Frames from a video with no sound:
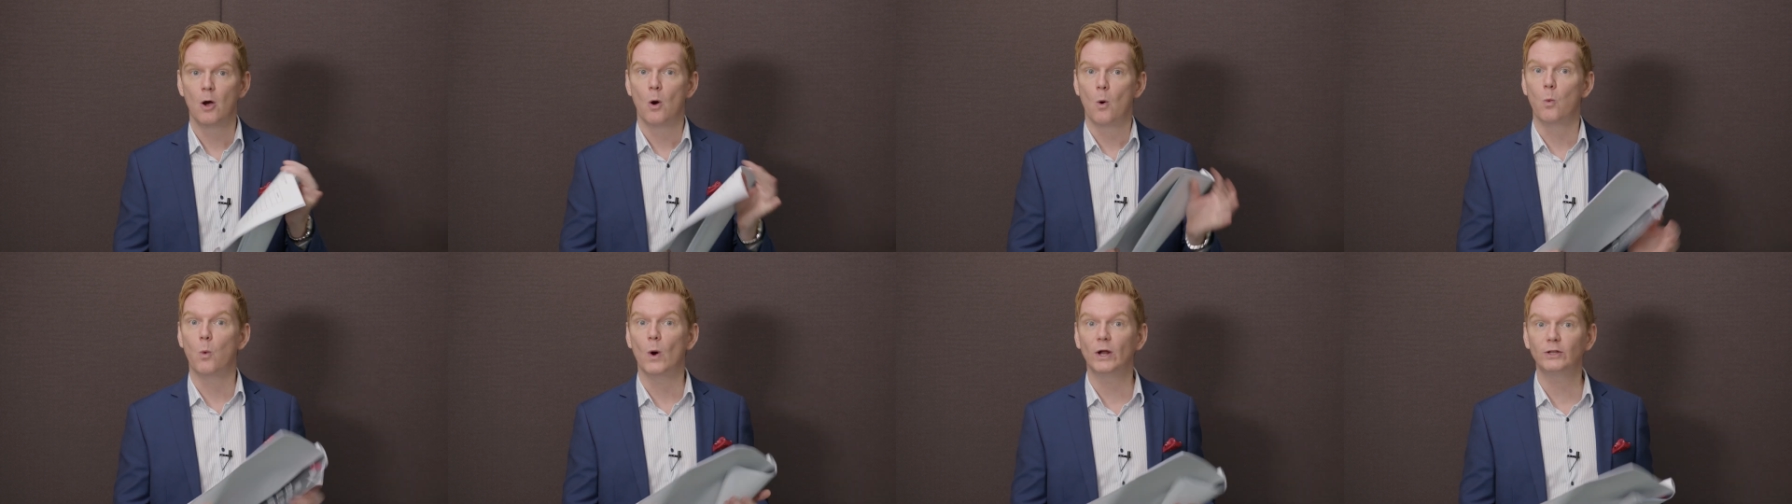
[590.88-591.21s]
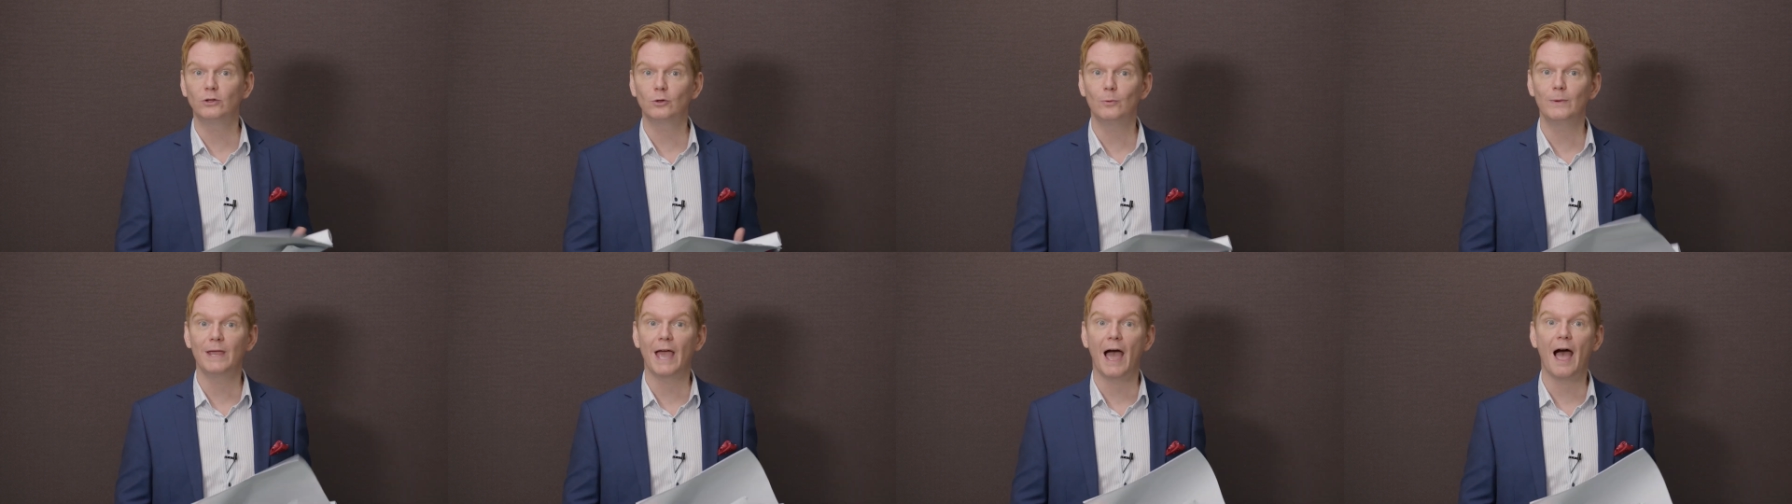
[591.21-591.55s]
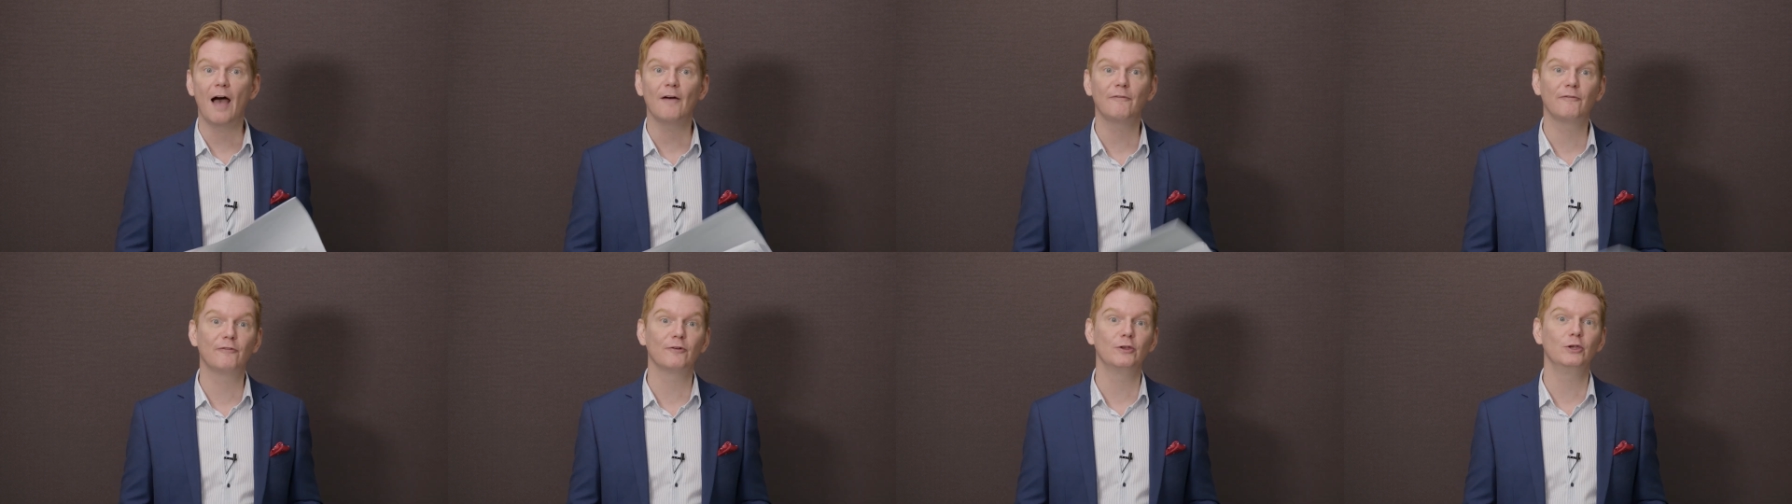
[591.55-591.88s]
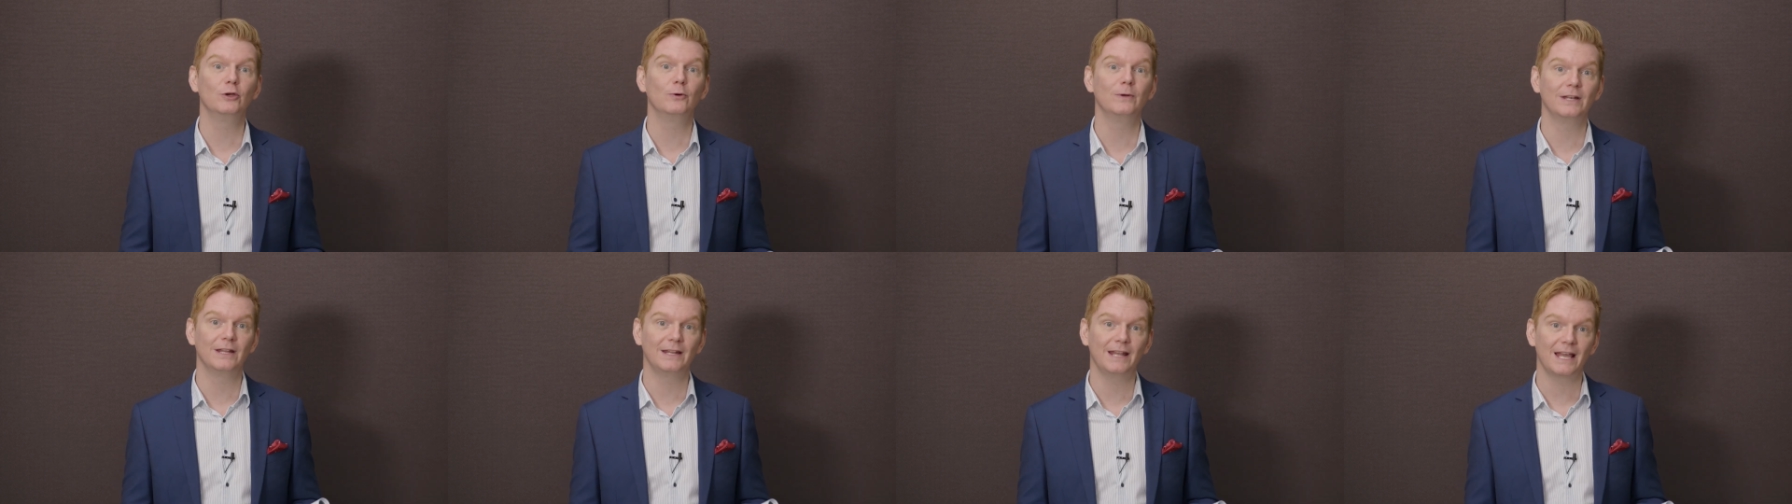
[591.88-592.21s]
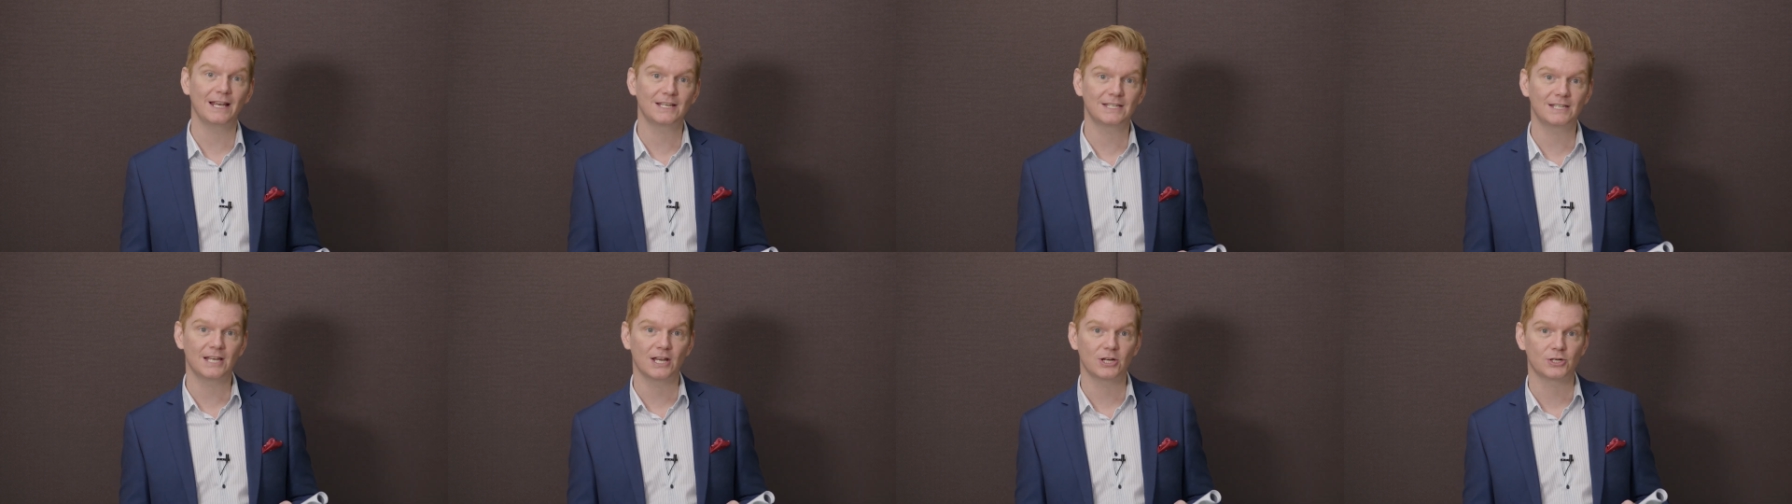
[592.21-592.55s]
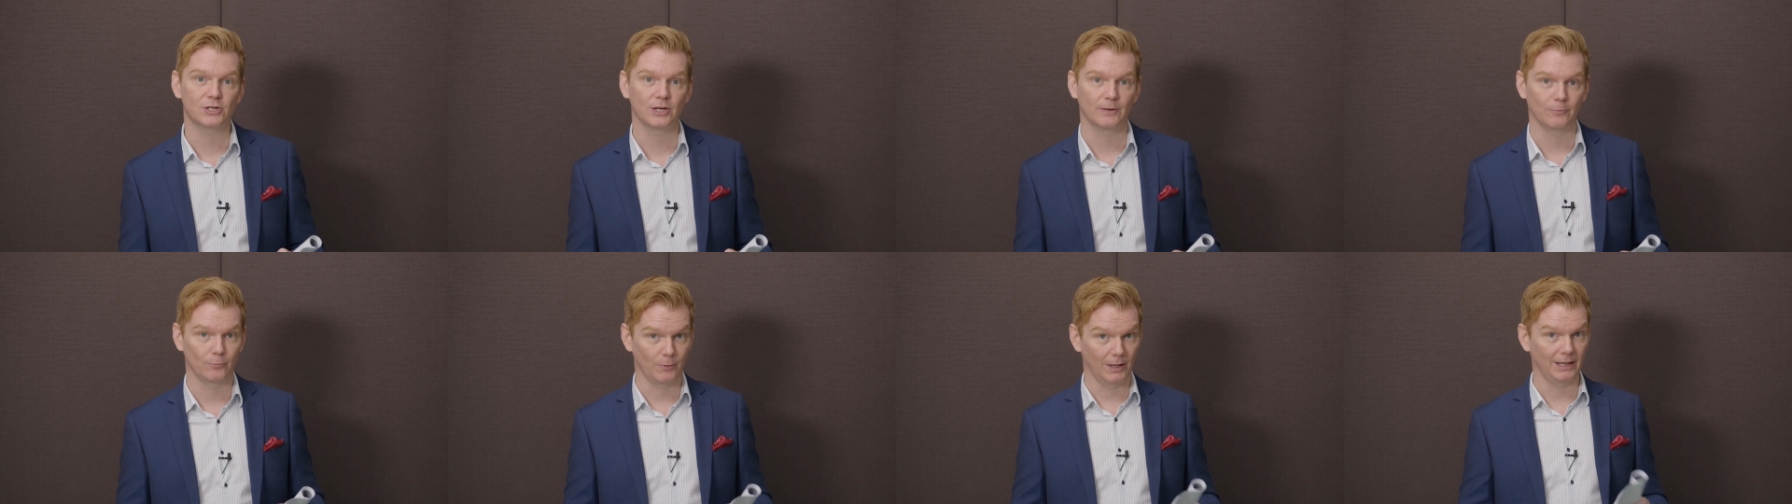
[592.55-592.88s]
What do we have for you in the next
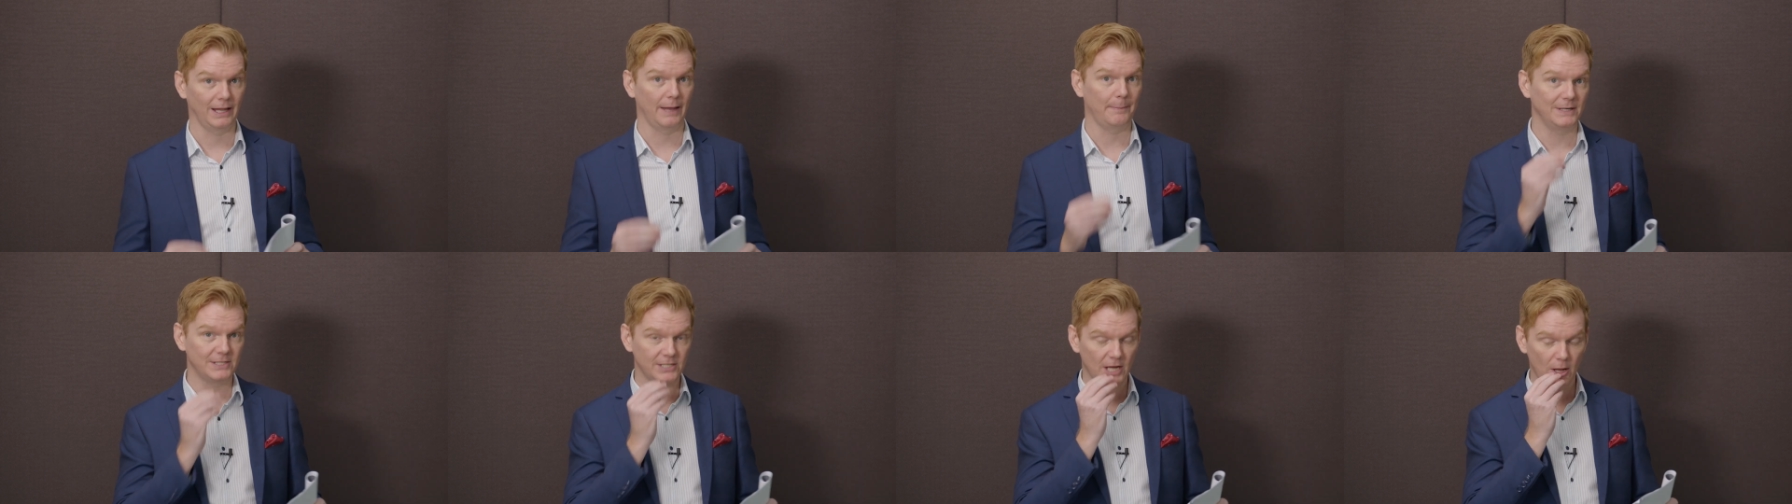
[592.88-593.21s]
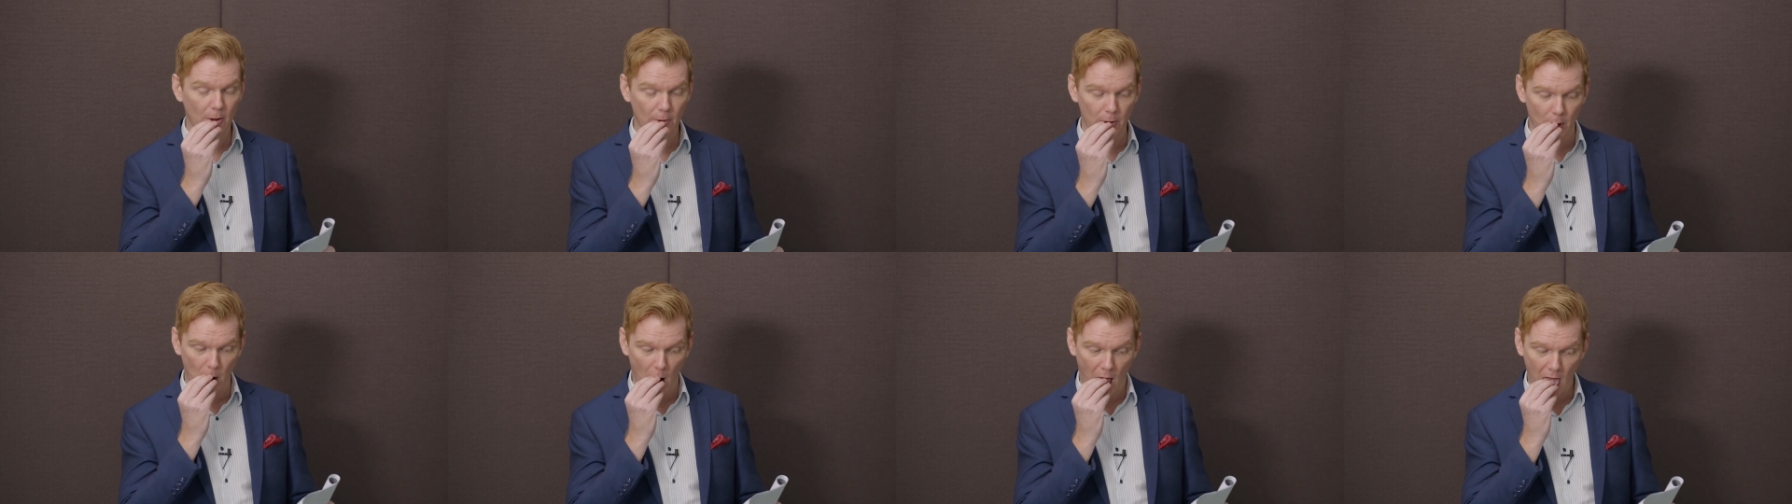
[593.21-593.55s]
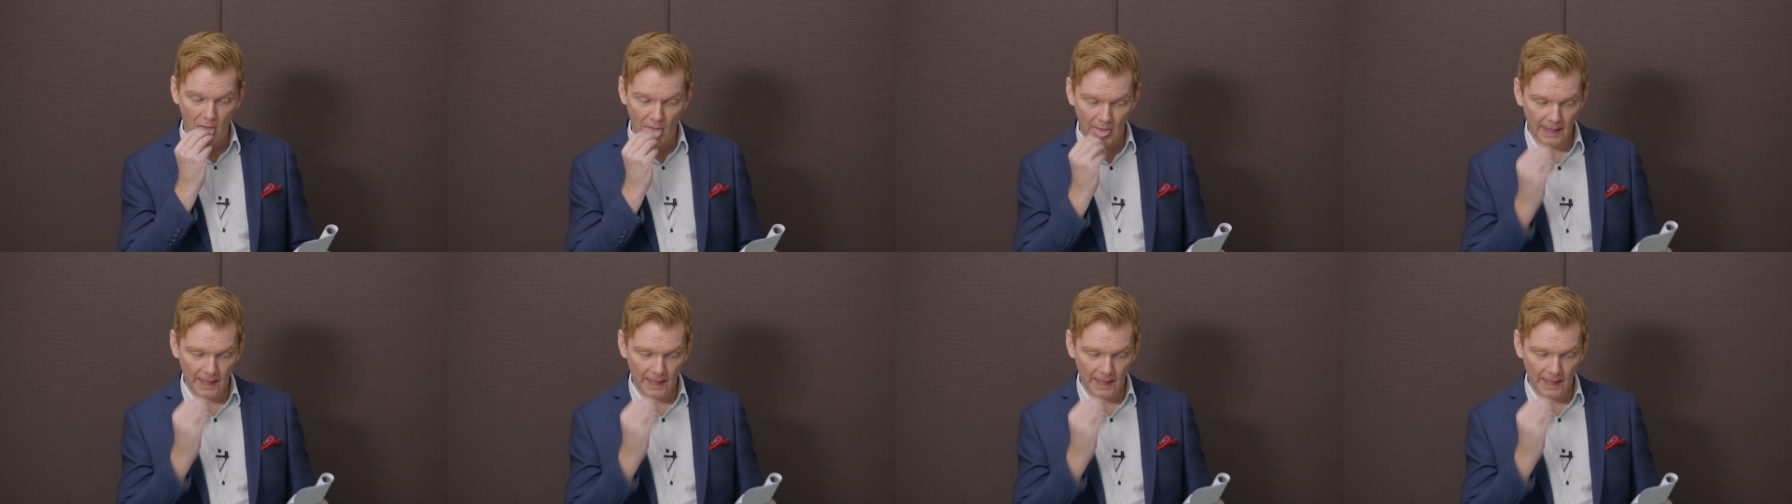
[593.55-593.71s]
session? Well, let me tell you.